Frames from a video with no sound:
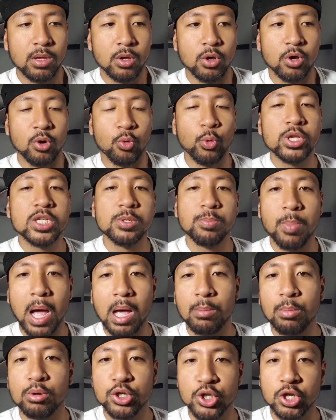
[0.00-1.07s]
which
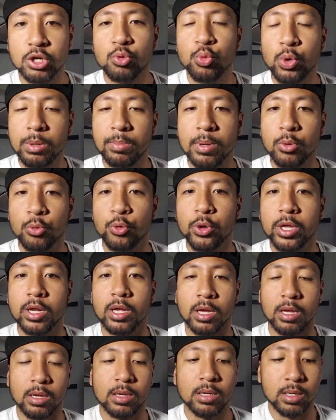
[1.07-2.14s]
Bible should we be reading?